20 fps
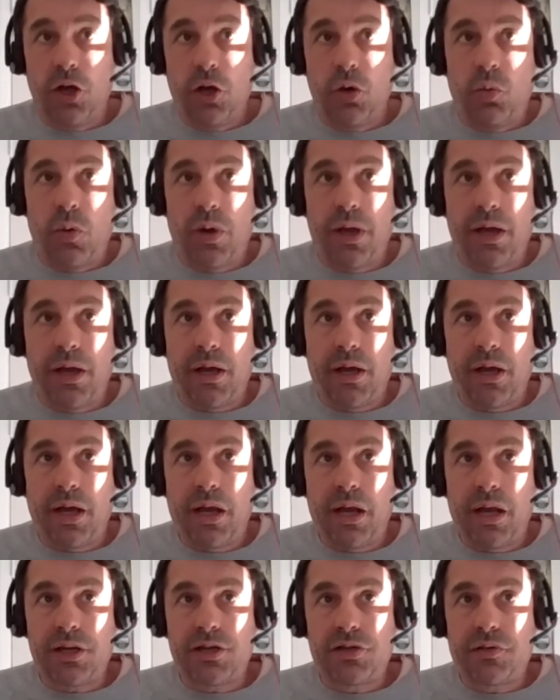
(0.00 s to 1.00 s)
where
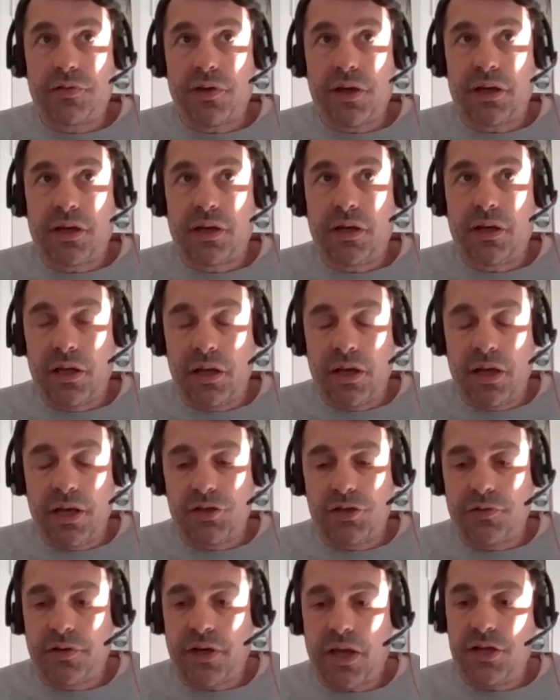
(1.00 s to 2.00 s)

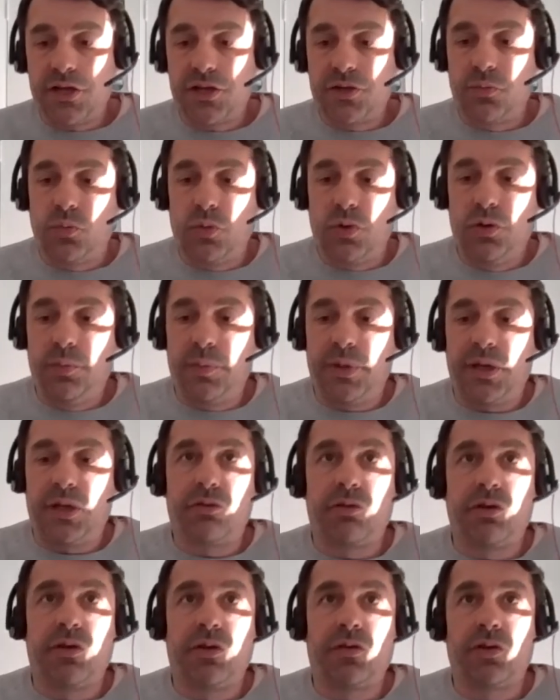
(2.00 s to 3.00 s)
electrification will be
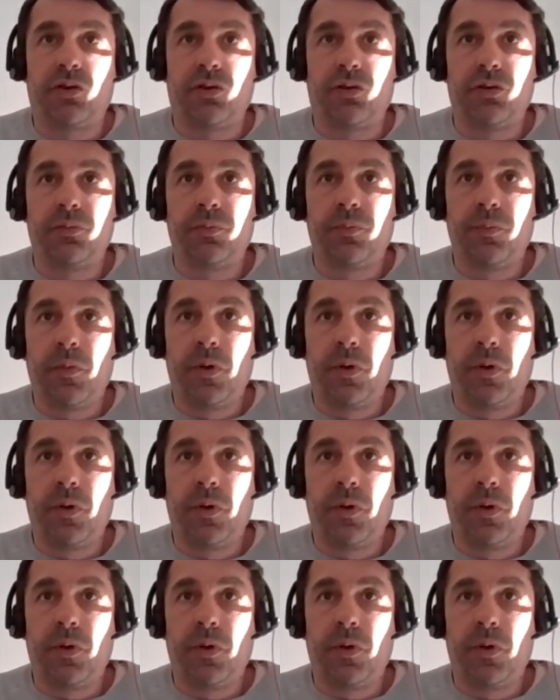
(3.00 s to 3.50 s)
critical.